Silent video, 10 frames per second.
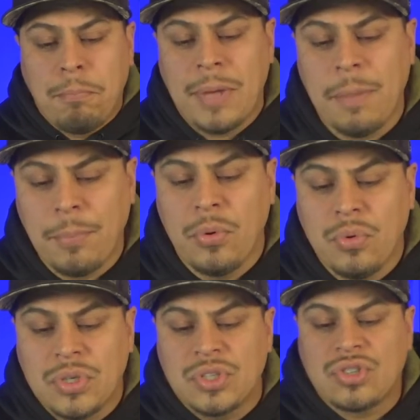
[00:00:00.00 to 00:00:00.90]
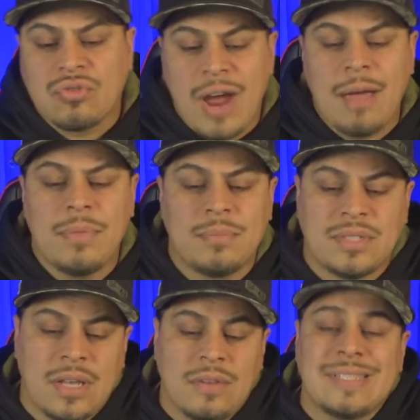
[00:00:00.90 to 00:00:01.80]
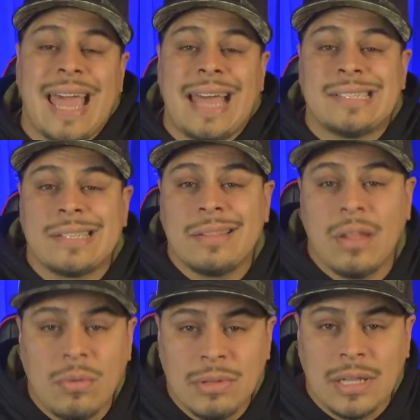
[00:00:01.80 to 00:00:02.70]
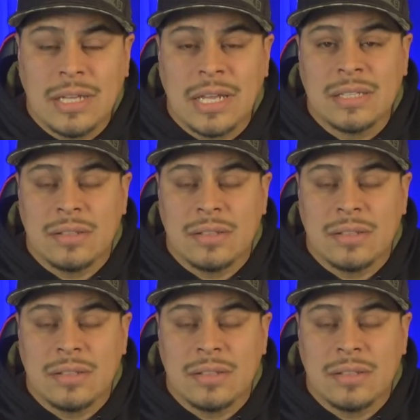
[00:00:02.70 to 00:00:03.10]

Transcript: people who describe themselves as lonely,